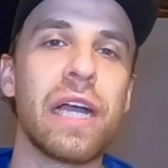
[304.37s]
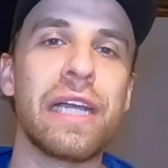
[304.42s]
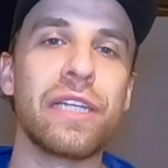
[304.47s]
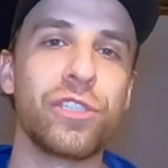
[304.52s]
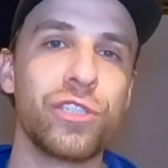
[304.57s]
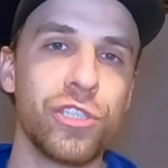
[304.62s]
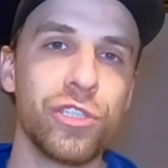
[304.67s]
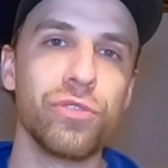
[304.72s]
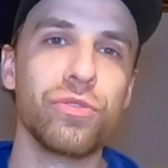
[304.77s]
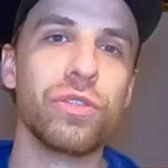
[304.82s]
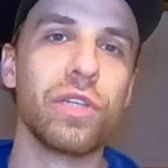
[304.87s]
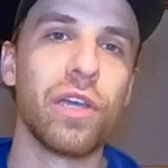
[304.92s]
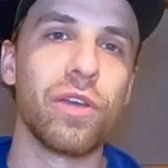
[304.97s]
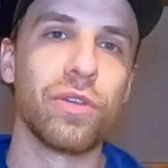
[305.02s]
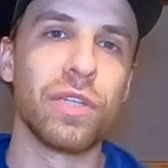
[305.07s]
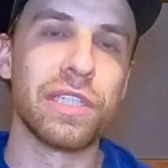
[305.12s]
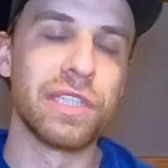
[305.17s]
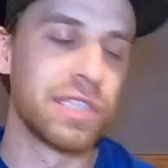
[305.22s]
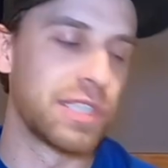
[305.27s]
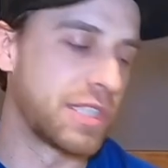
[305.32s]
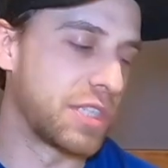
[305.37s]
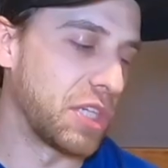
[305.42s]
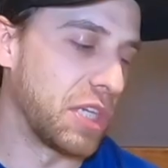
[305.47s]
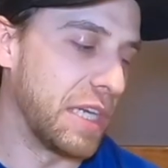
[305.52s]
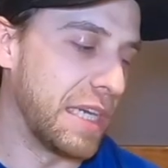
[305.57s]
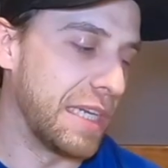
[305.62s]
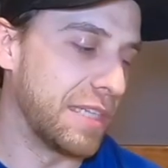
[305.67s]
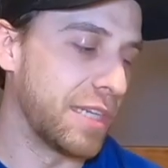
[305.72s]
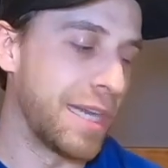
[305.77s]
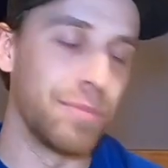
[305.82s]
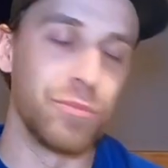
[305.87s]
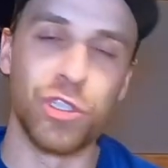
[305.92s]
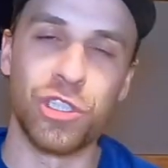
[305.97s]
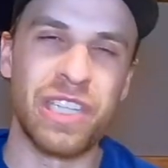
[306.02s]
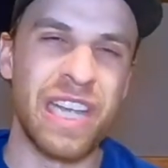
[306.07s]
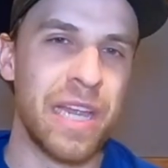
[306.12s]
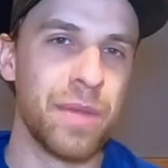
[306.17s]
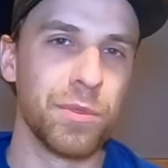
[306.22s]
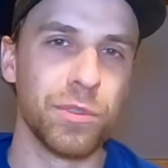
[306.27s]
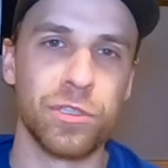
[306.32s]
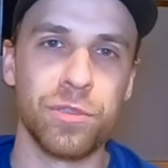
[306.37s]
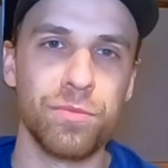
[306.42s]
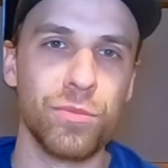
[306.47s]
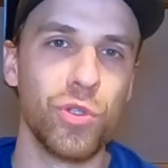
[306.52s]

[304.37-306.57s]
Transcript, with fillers: I do notice uh, I'm just able to